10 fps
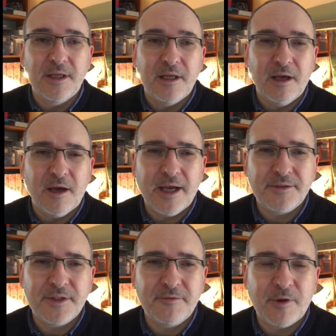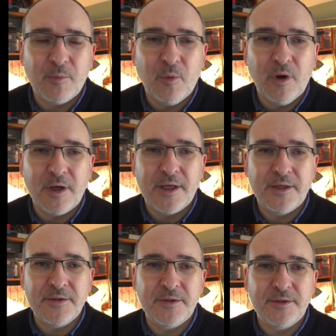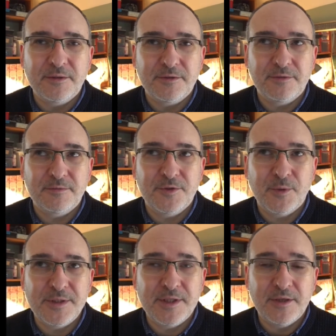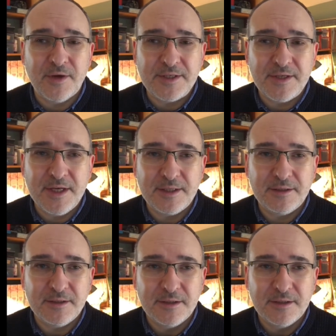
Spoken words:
I had to give up work in 2019.